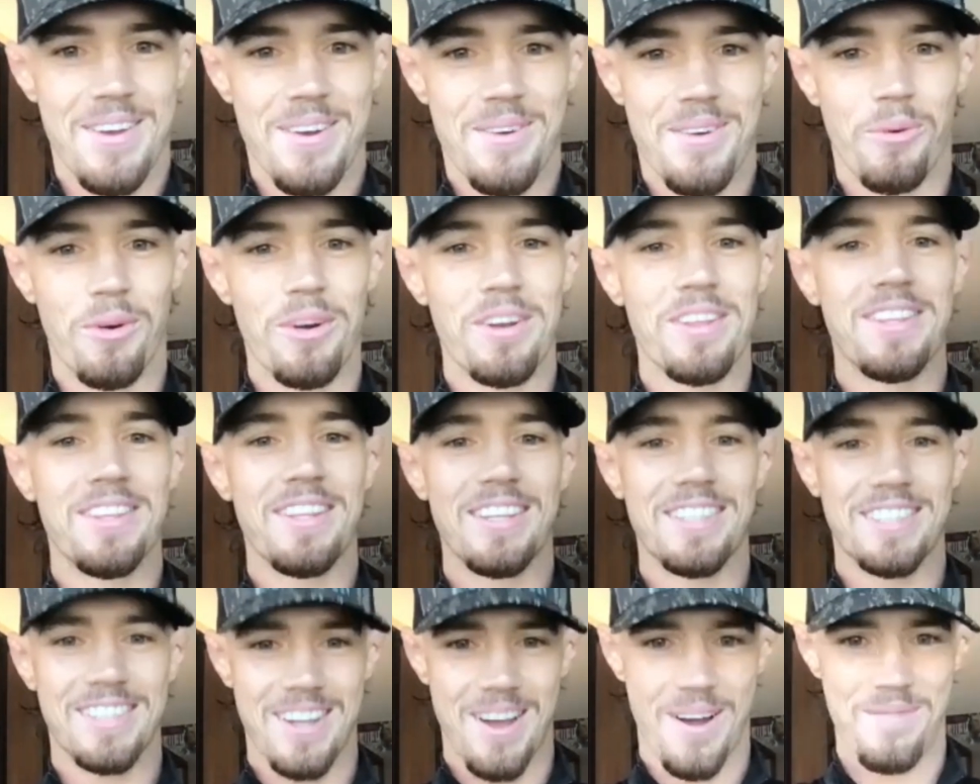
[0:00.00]
where did
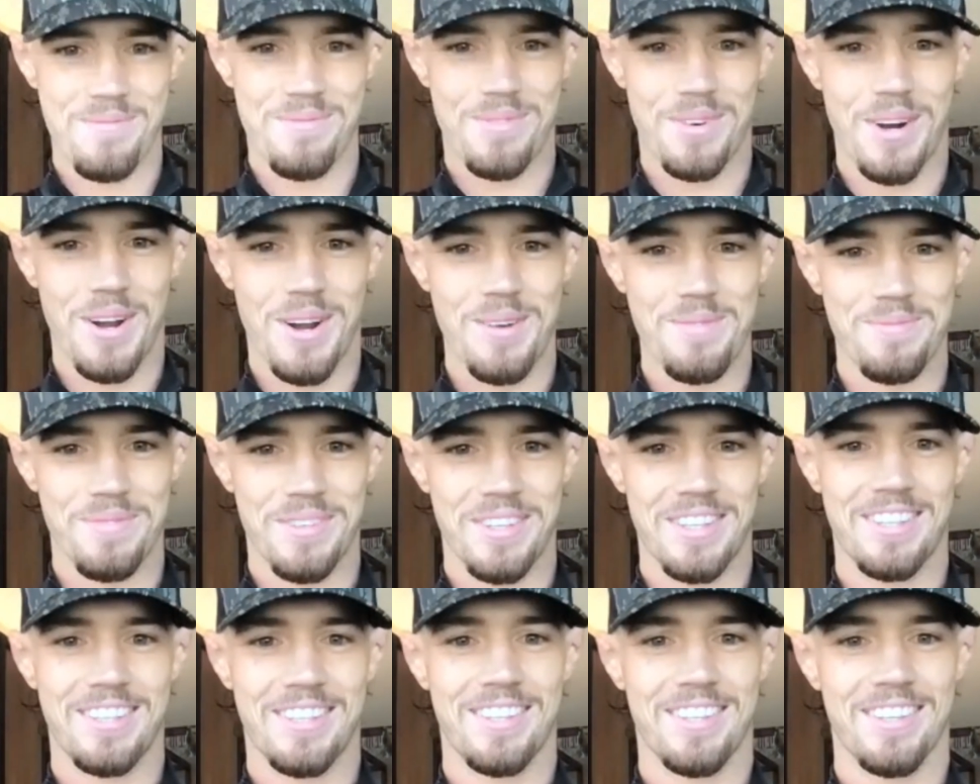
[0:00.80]
this come from?
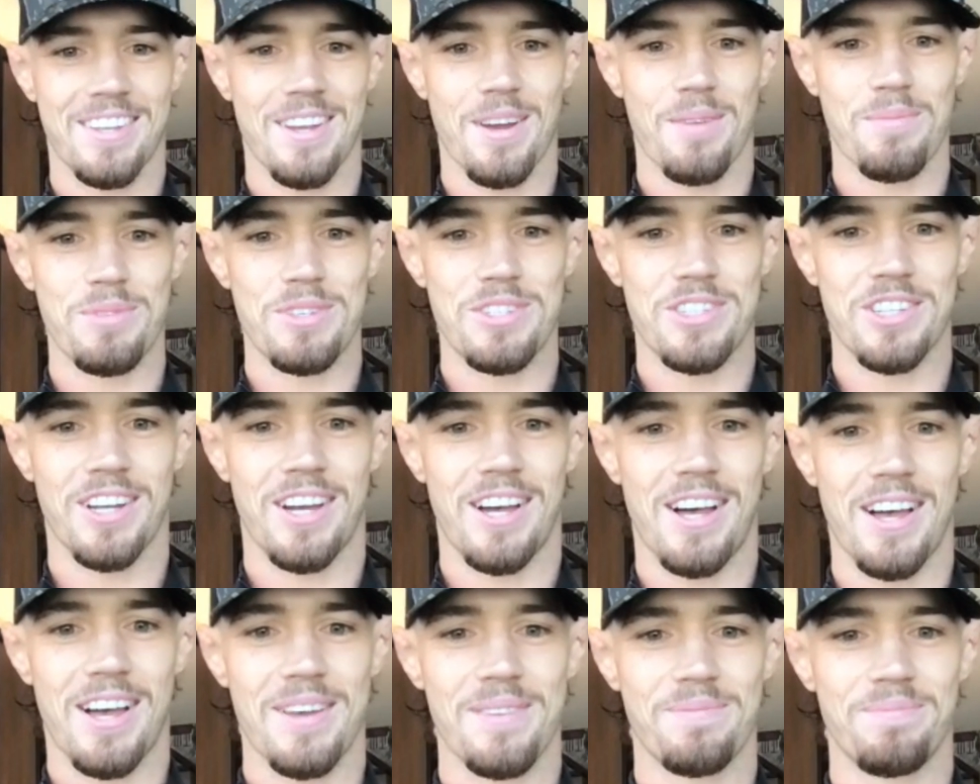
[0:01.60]
Come in
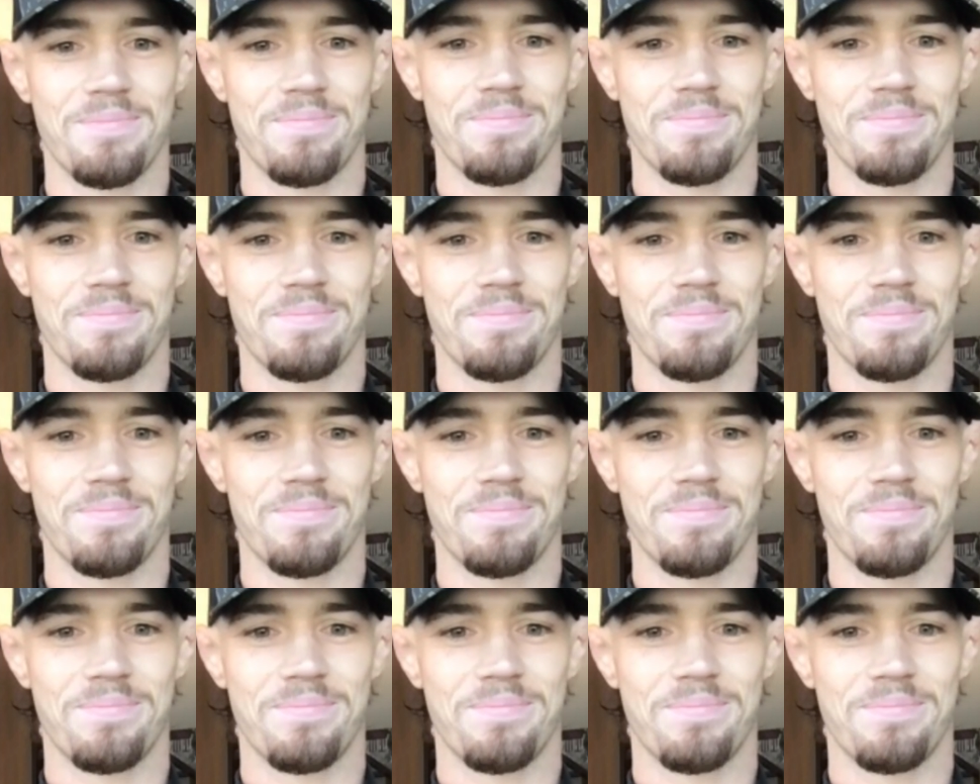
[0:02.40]
July.